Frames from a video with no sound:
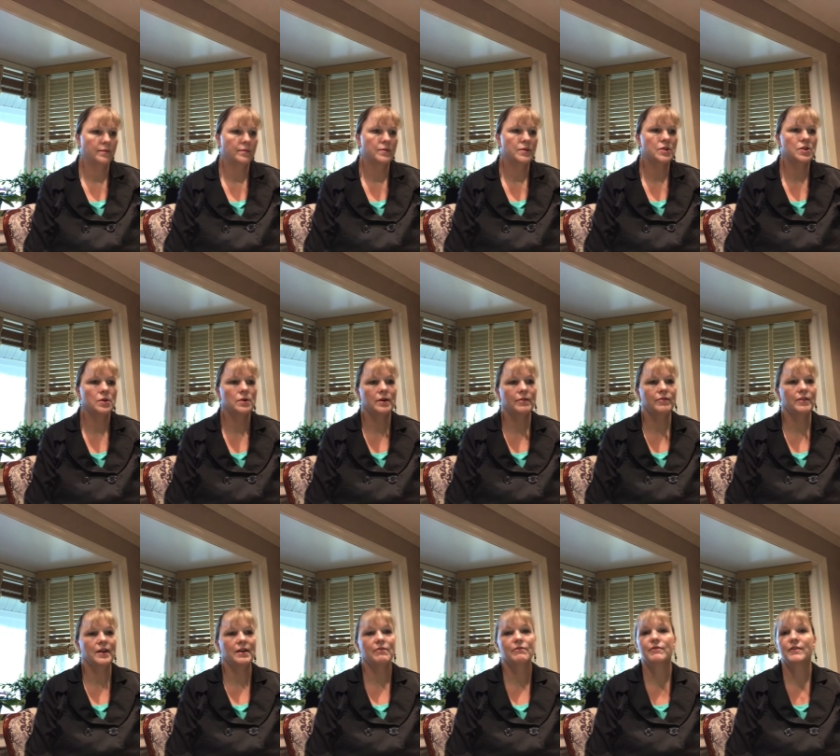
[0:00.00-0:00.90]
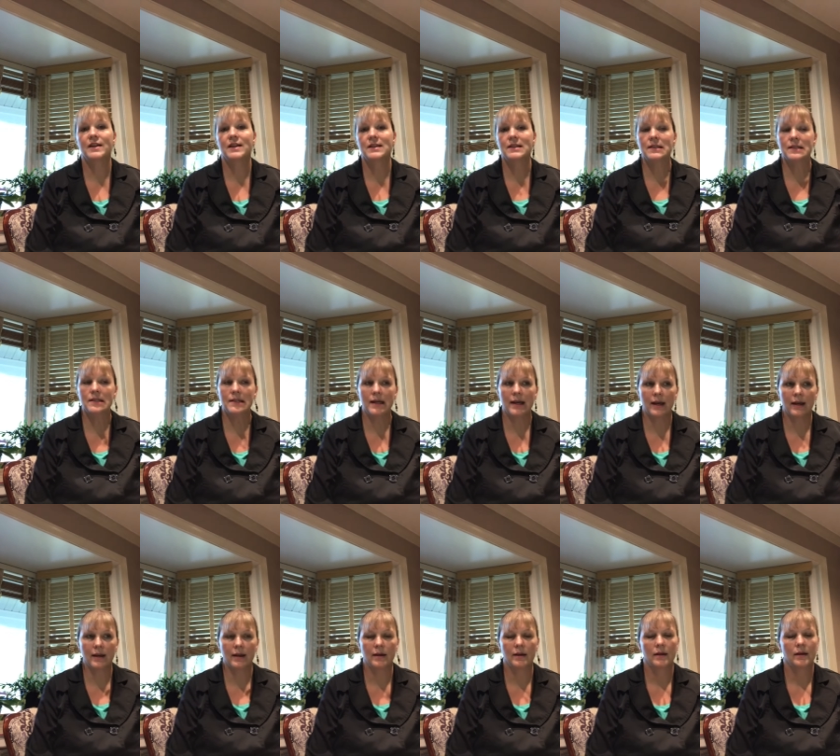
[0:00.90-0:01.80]
So if the infant is
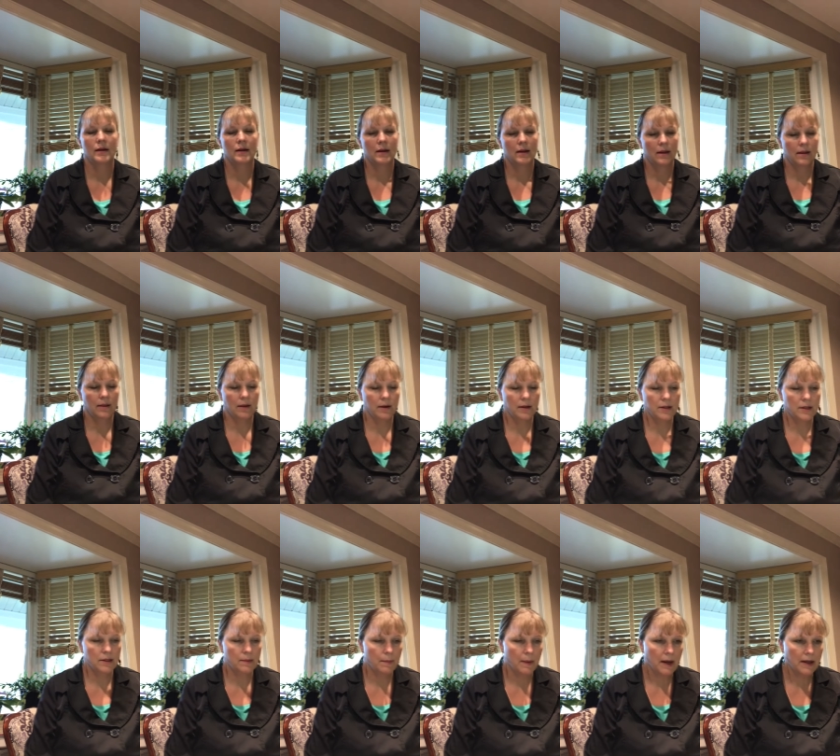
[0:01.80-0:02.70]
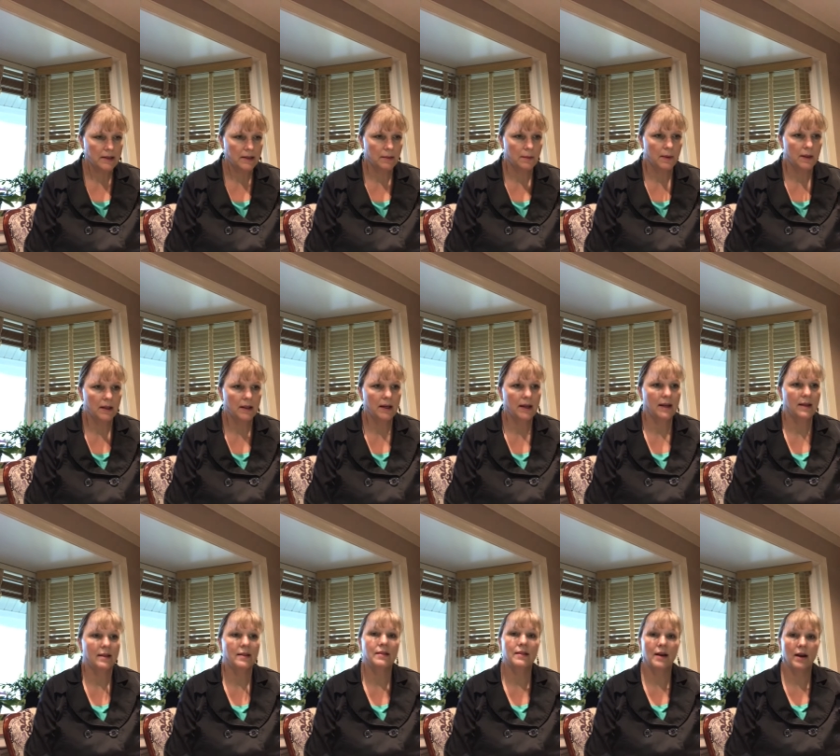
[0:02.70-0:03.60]
sick, there is a possibility
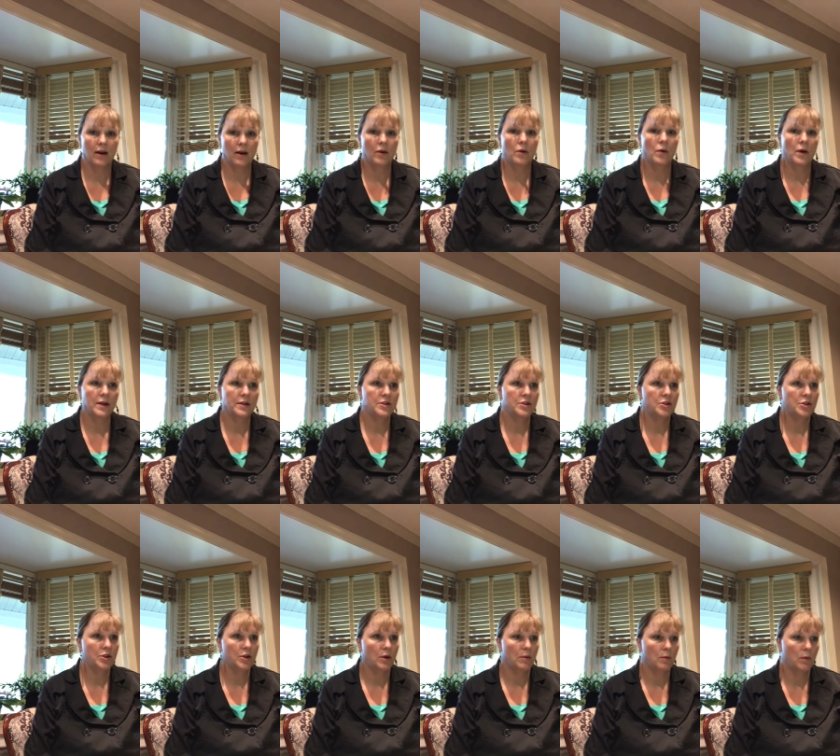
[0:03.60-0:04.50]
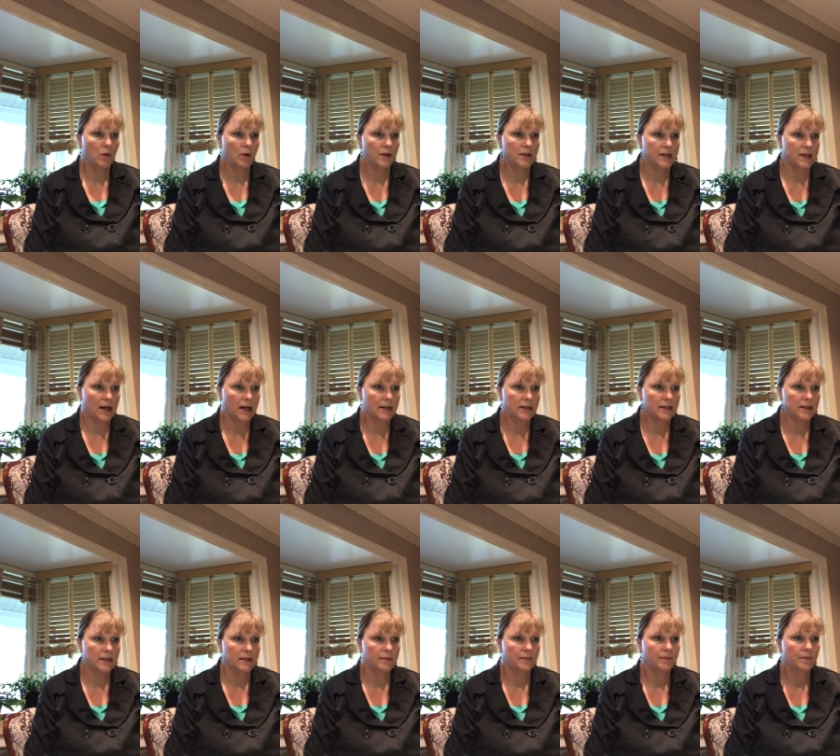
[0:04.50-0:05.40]
that they're going to show more
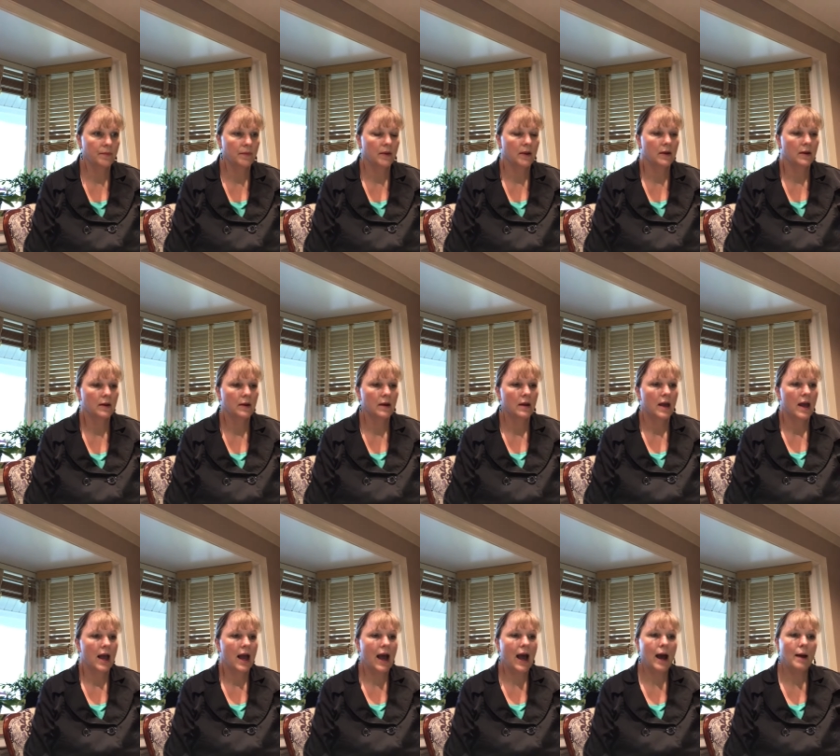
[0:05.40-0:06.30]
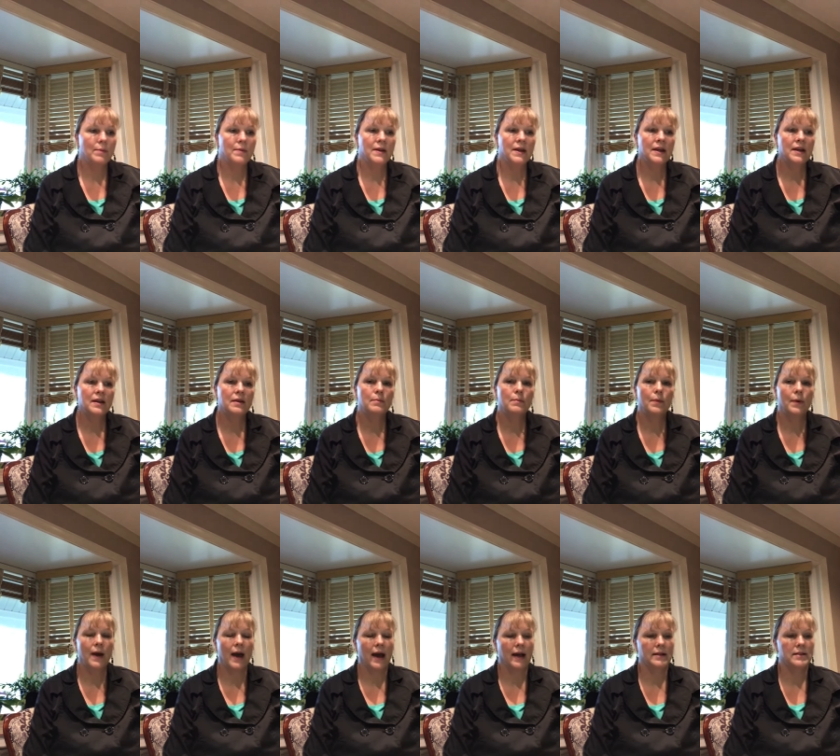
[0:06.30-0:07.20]
signs. Apnea
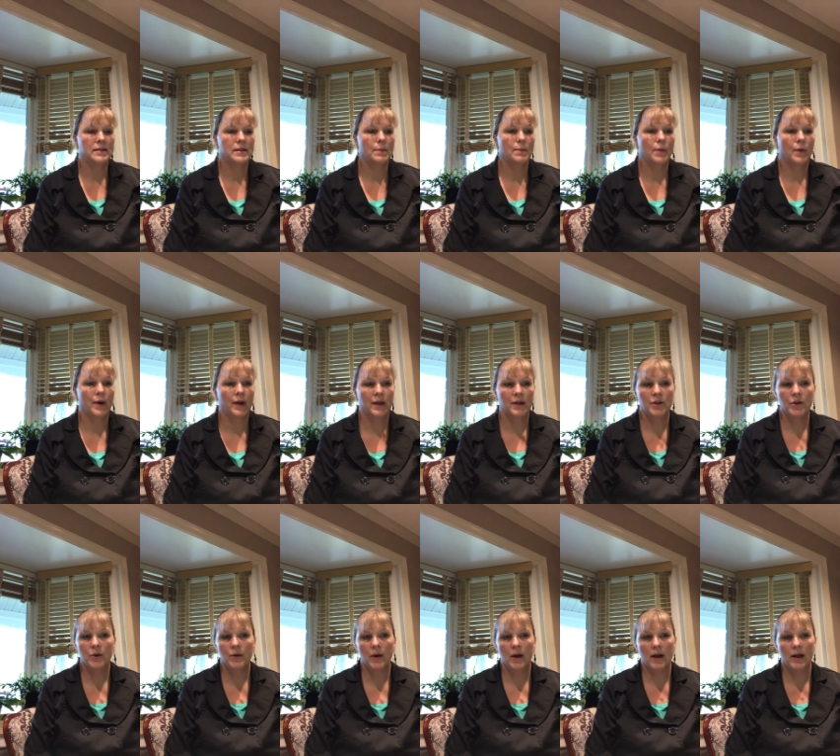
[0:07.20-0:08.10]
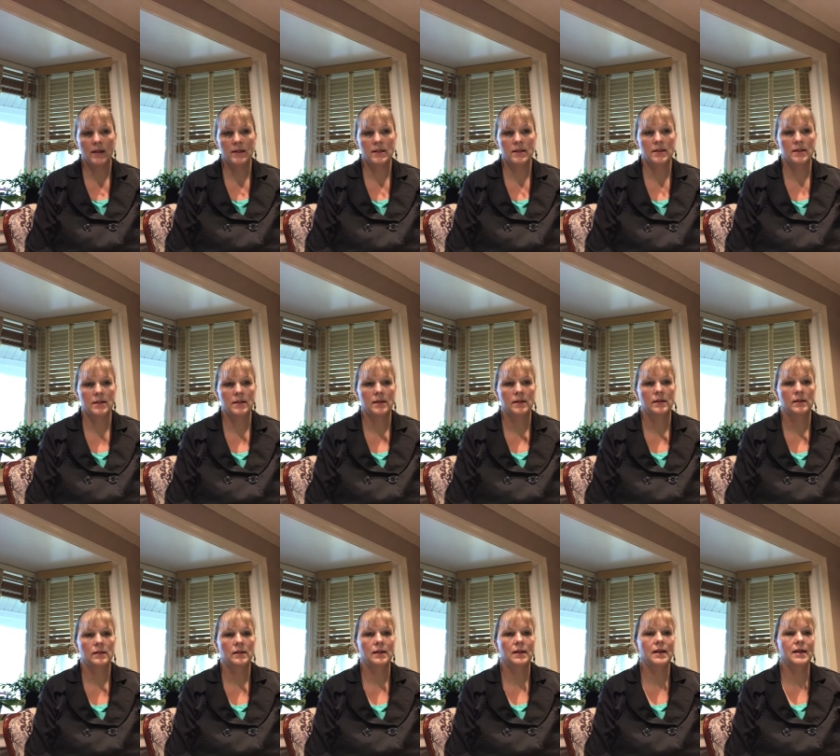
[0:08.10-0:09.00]
impacts the brain neurons,
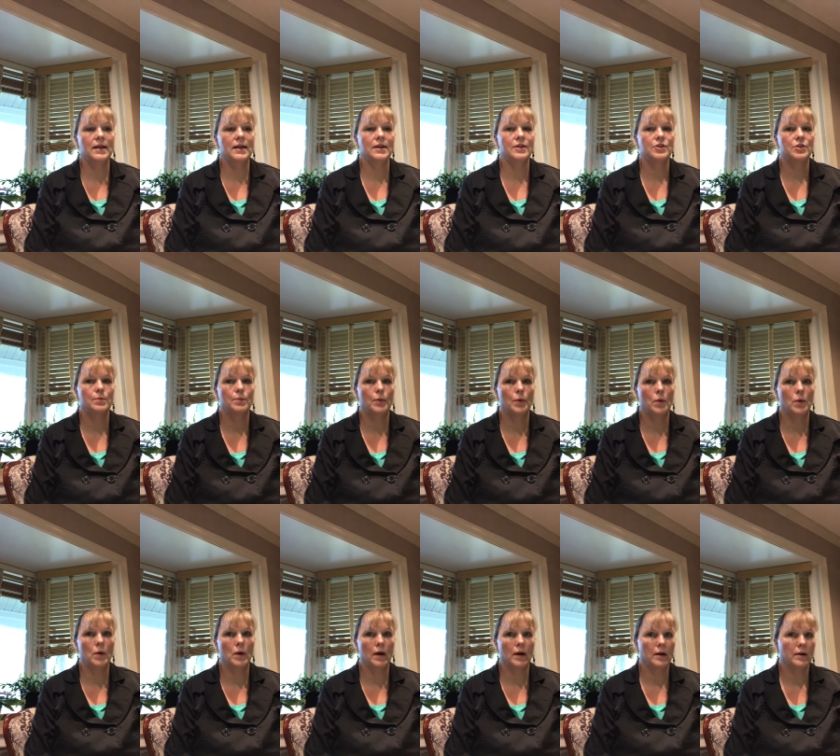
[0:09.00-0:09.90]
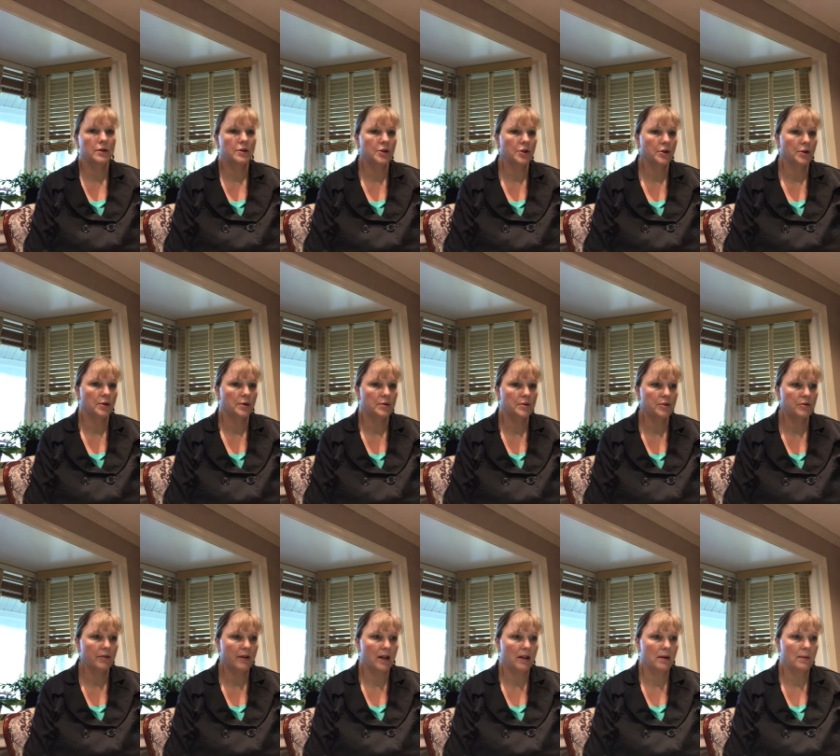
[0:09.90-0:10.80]
leading to poor
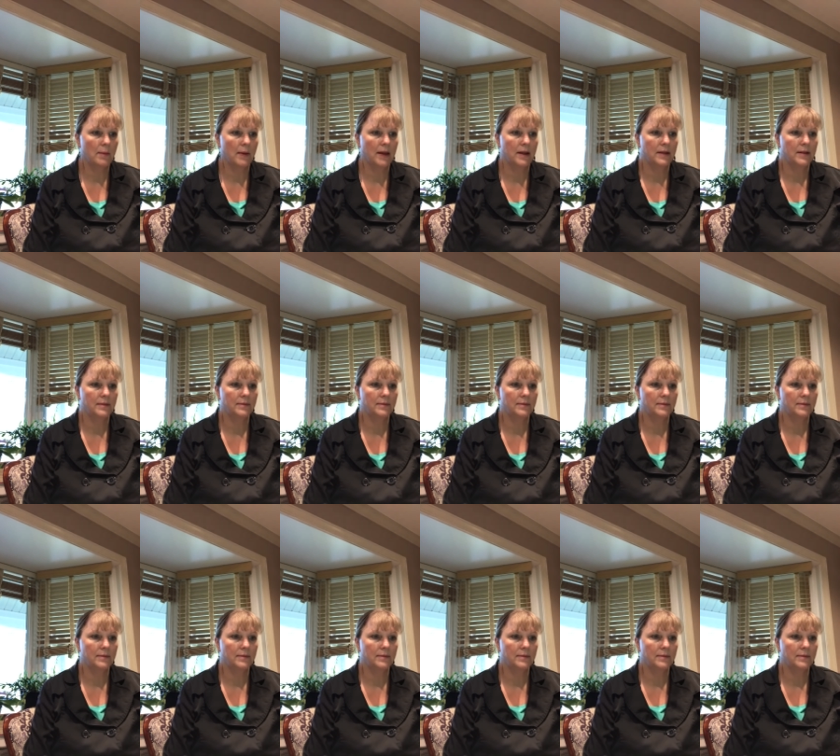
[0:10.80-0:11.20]
neurodevelopment.